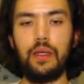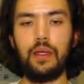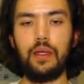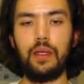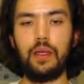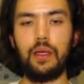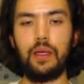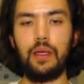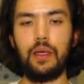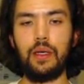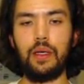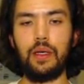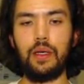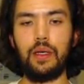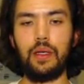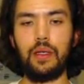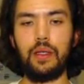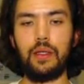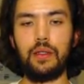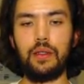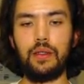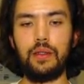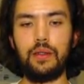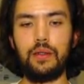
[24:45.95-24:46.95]

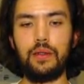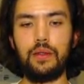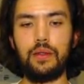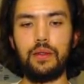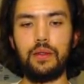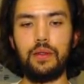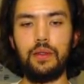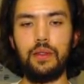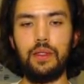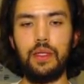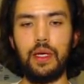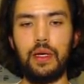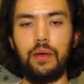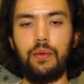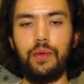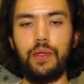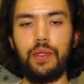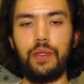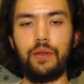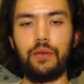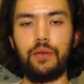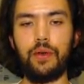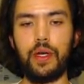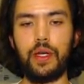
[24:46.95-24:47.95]
And yeah,
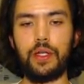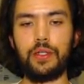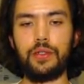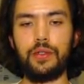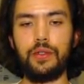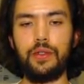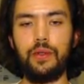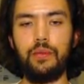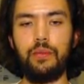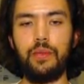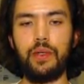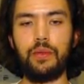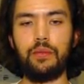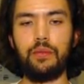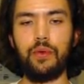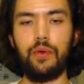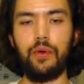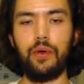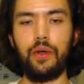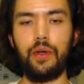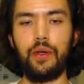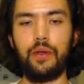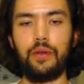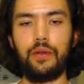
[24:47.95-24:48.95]
we can crash into the big boy.